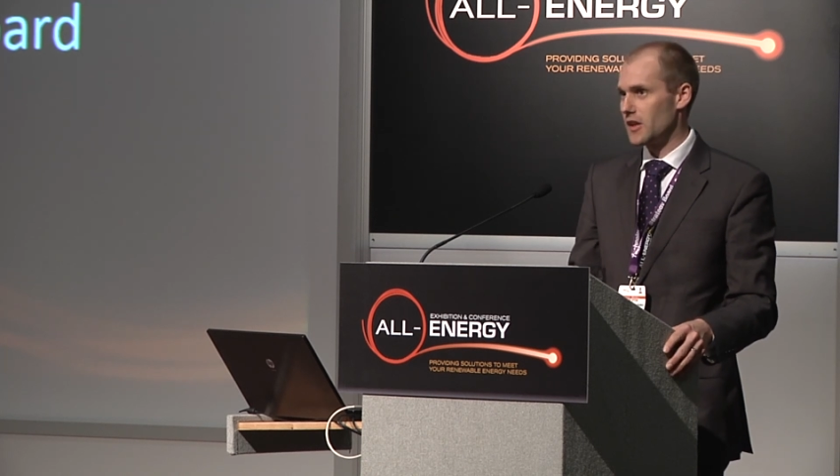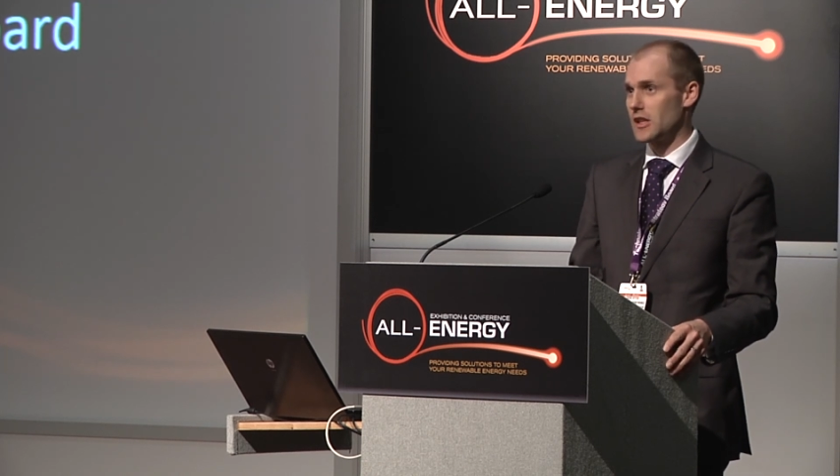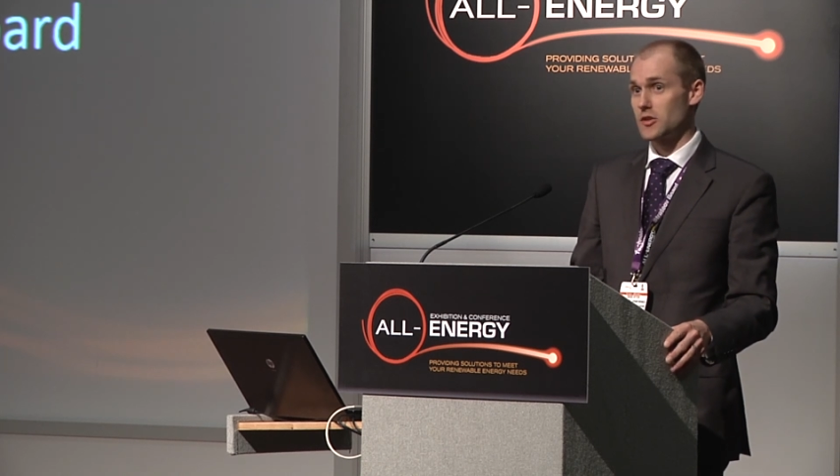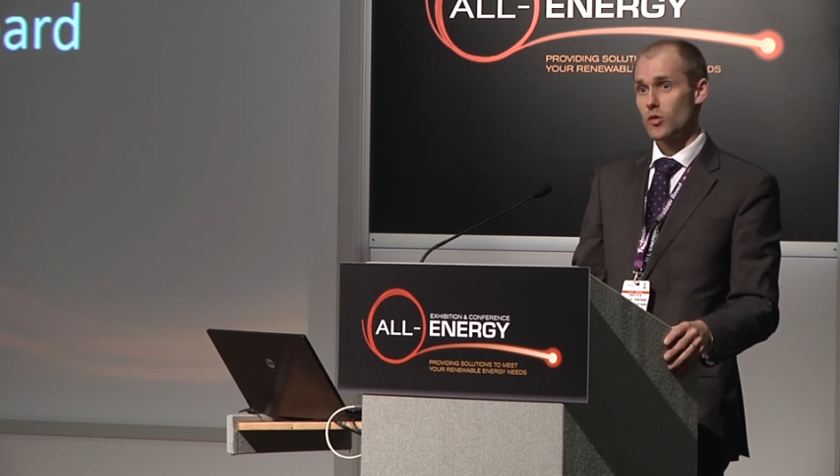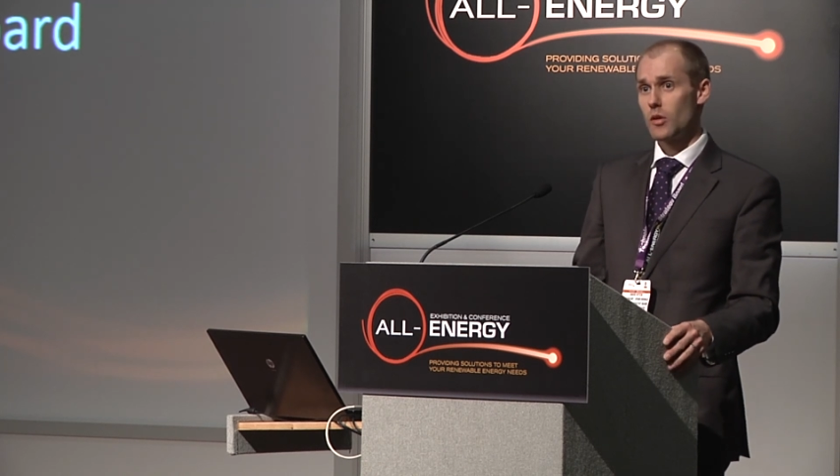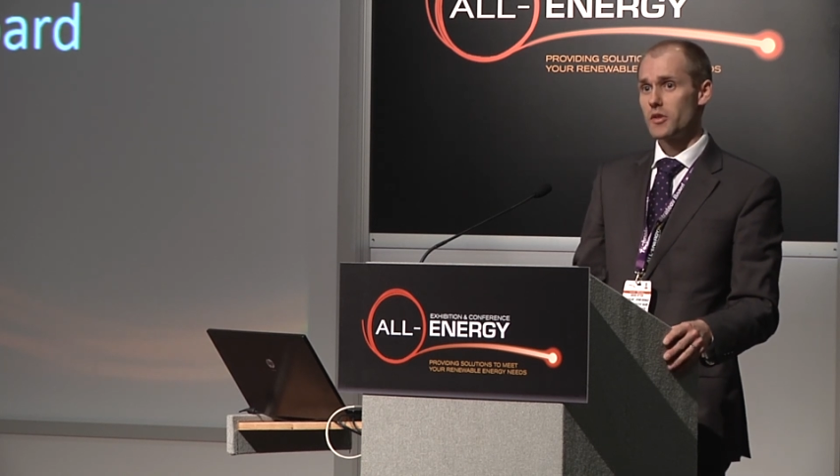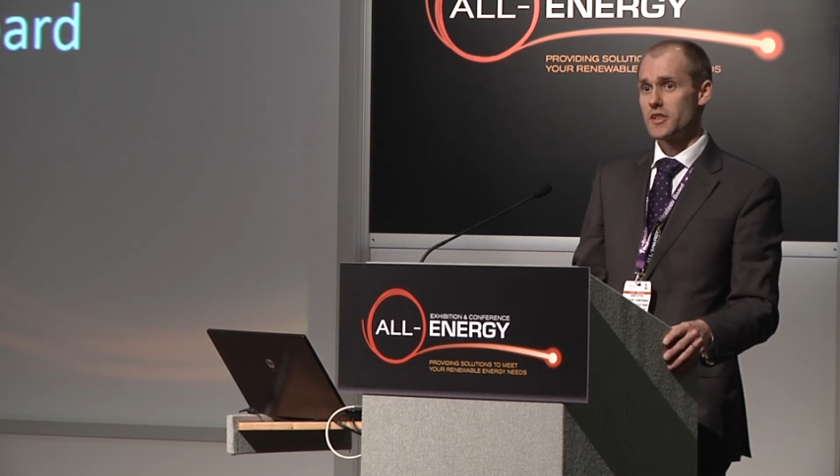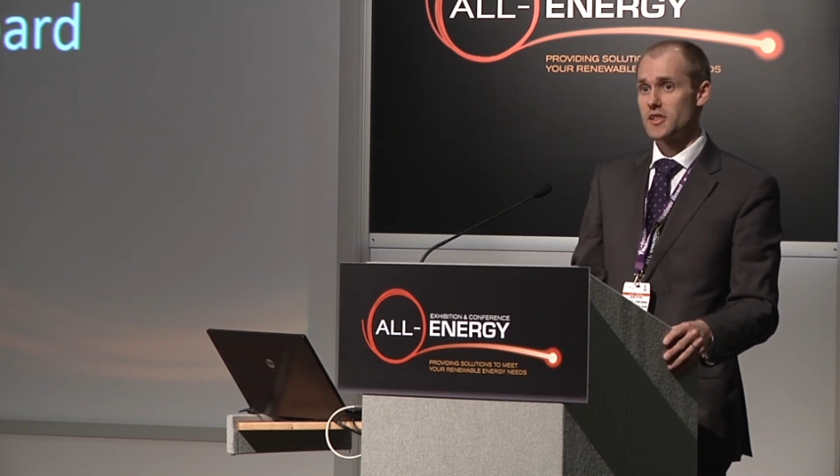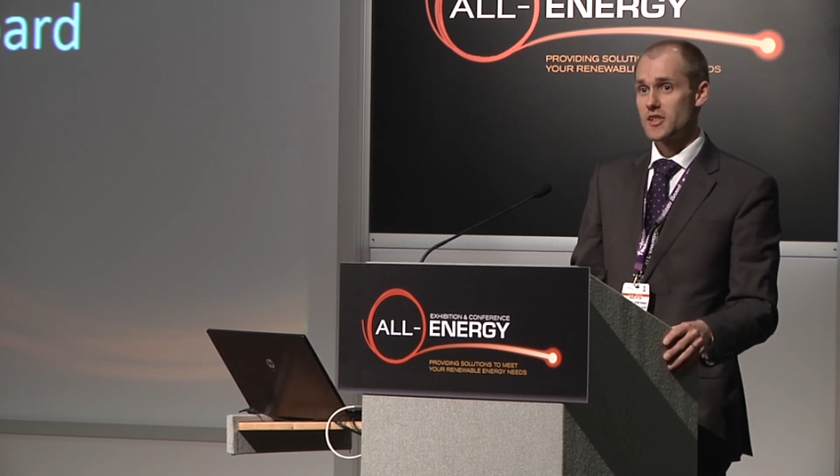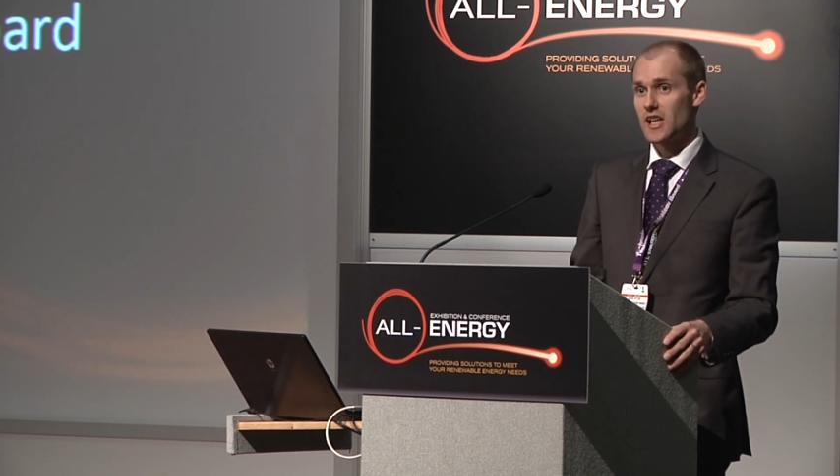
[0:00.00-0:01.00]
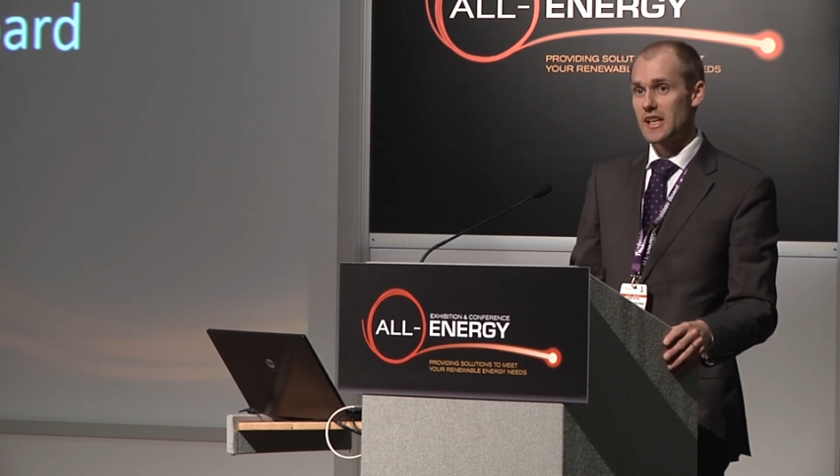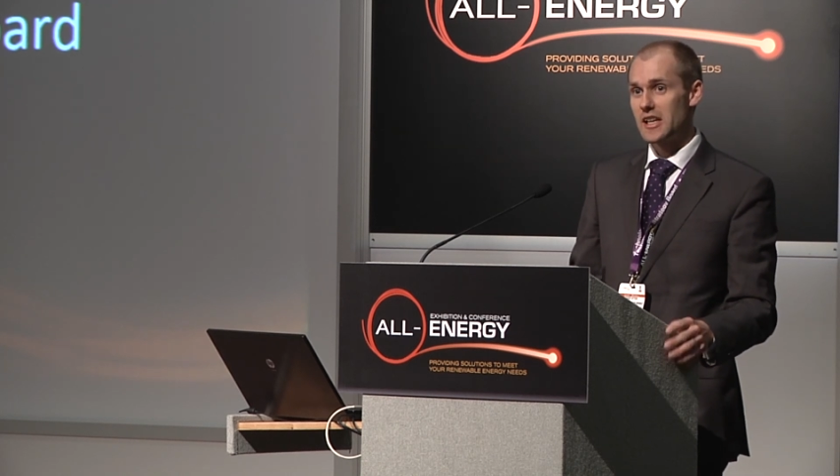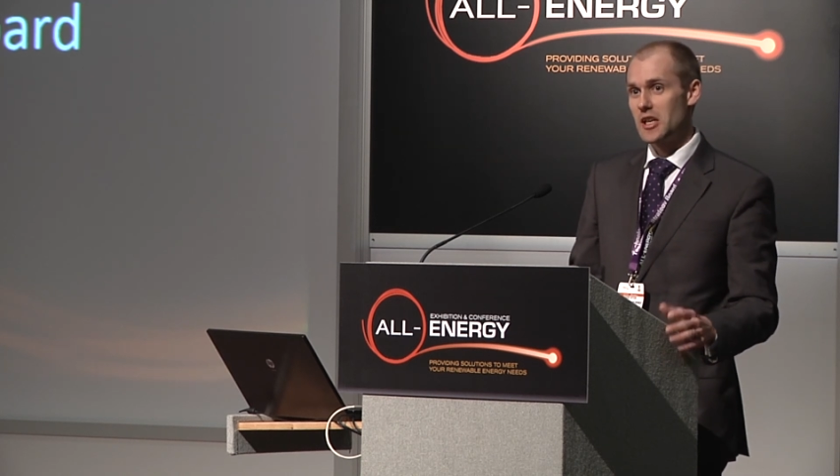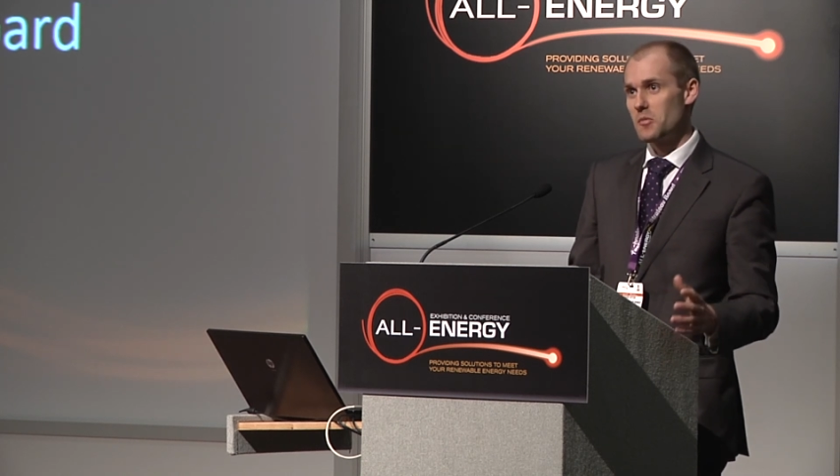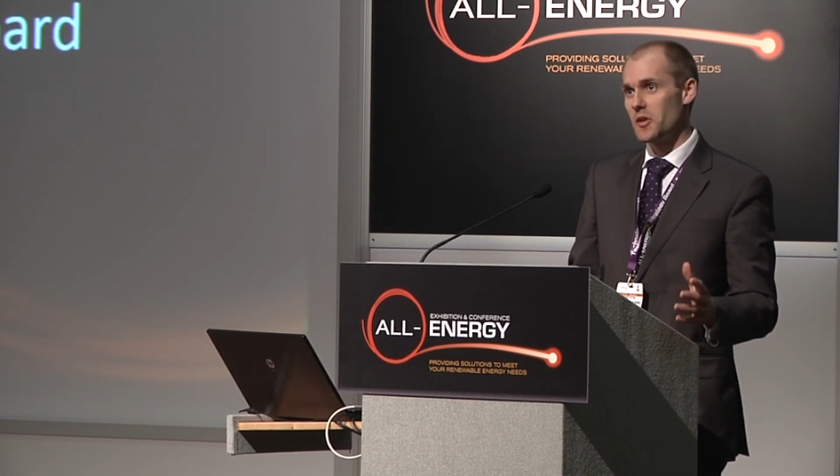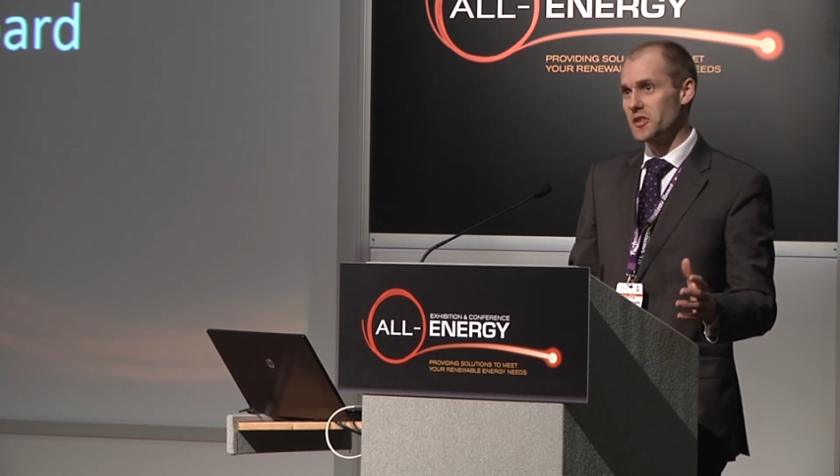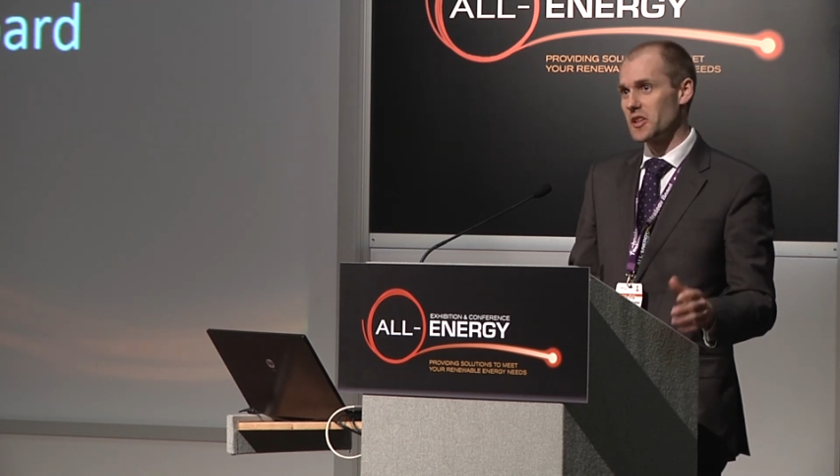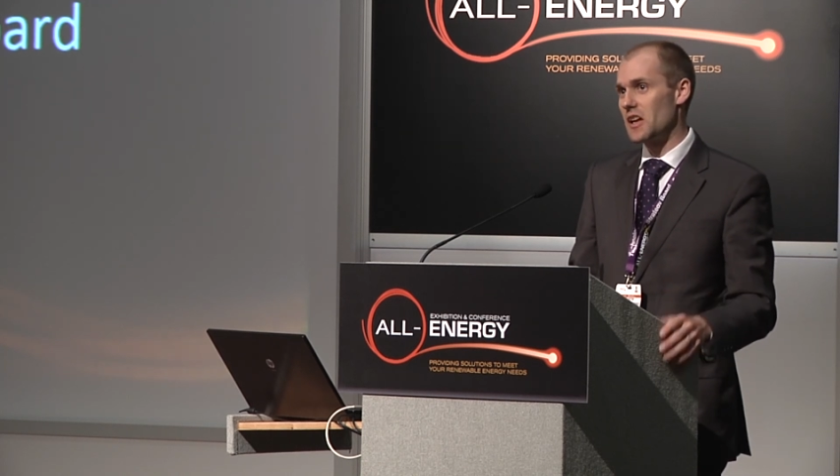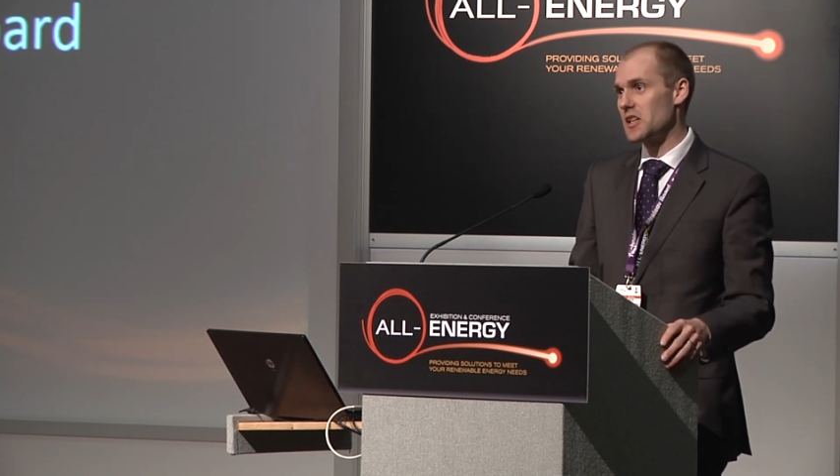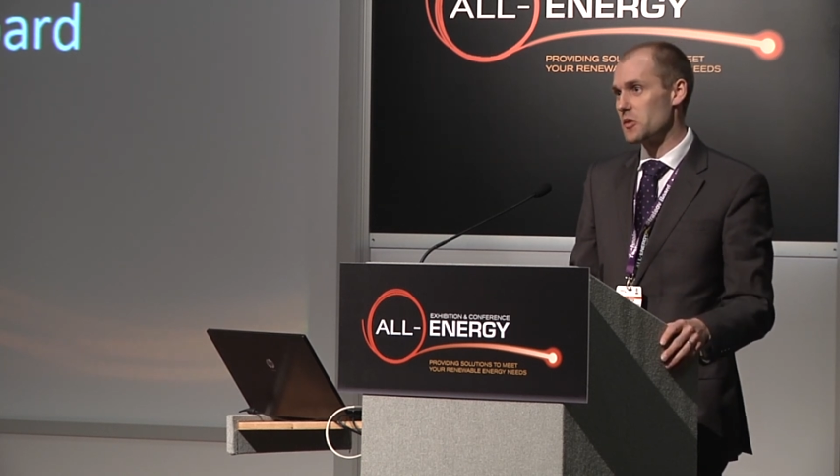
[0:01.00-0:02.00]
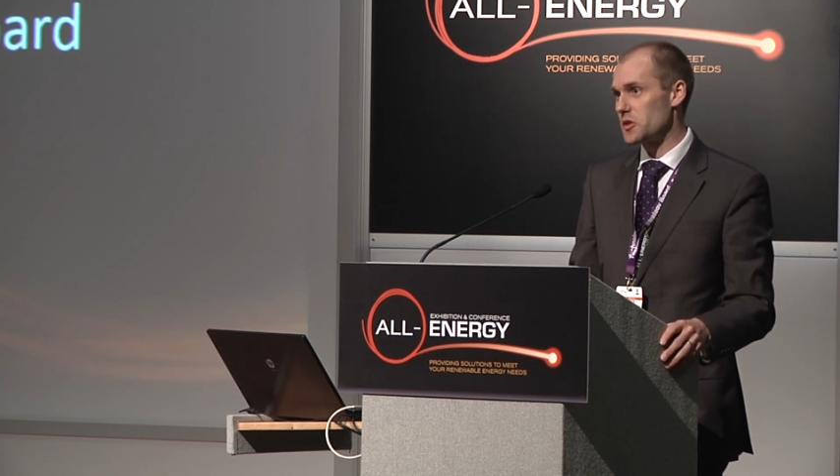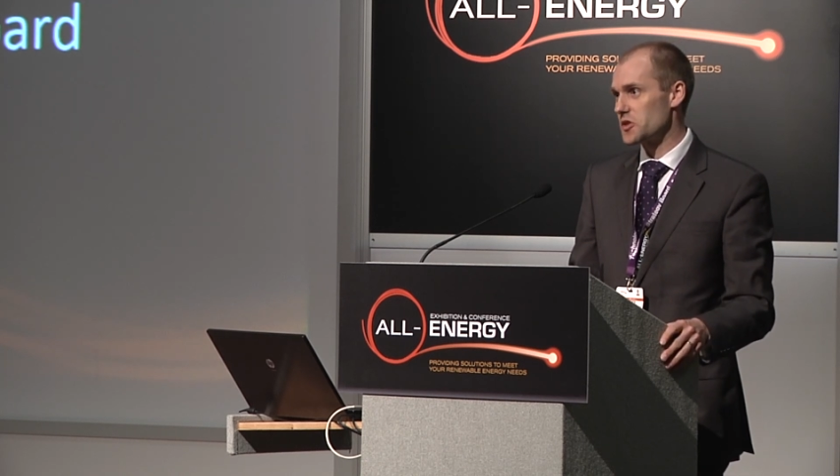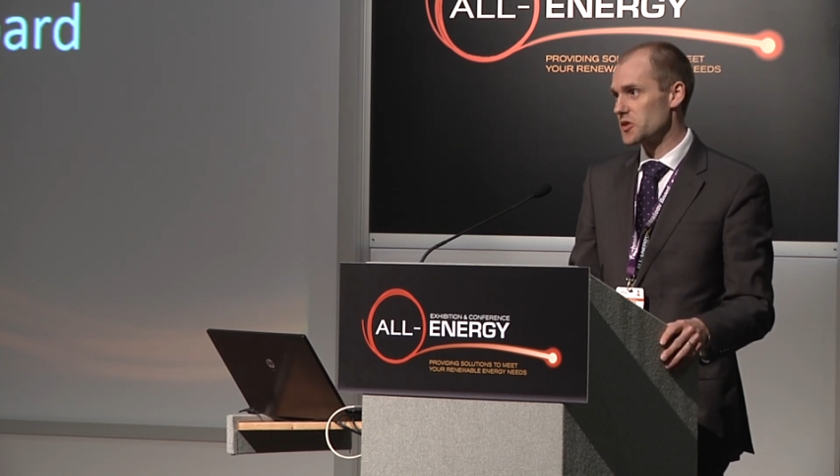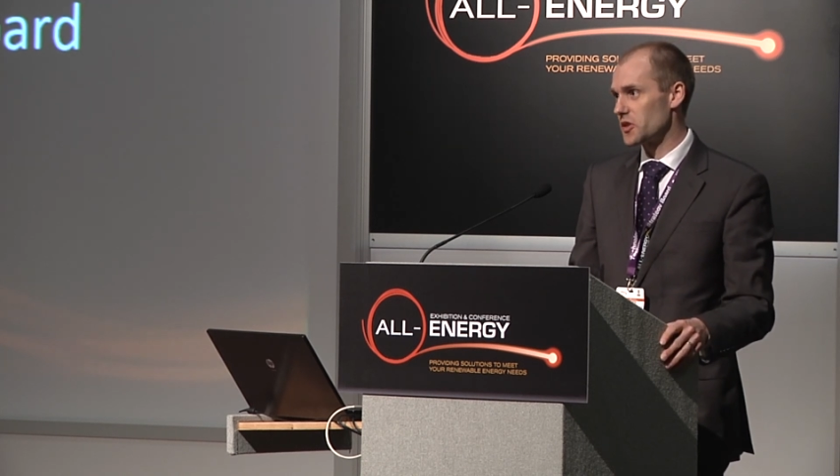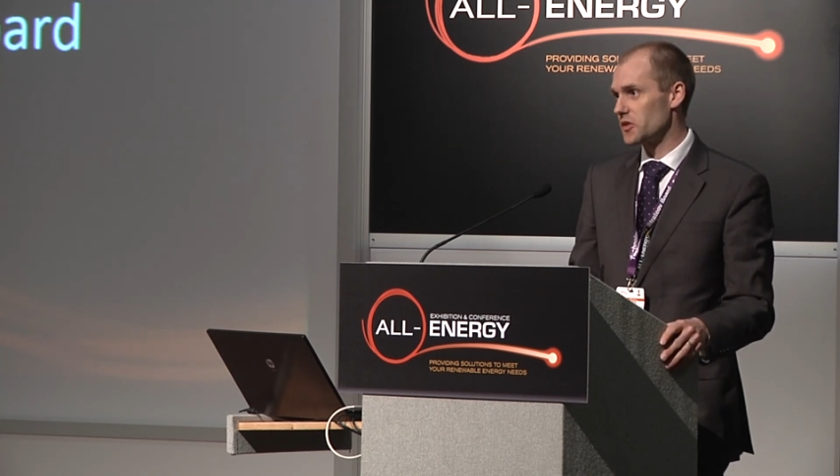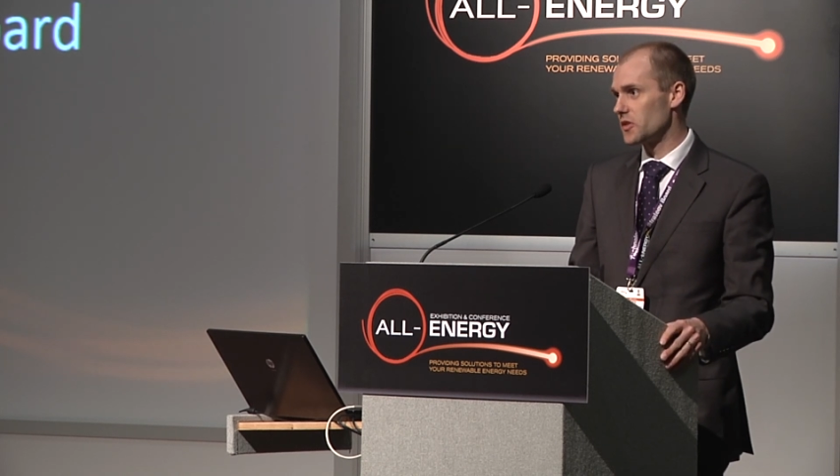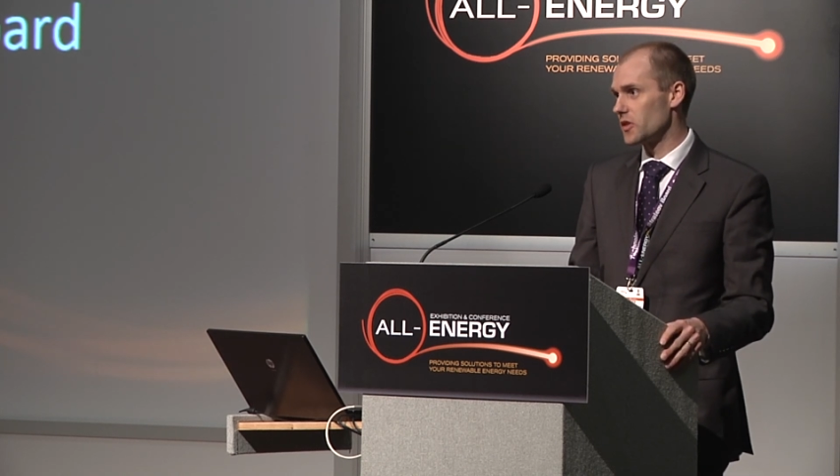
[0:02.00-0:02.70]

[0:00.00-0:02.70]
That's all I wanted to say, but uh, any questions on,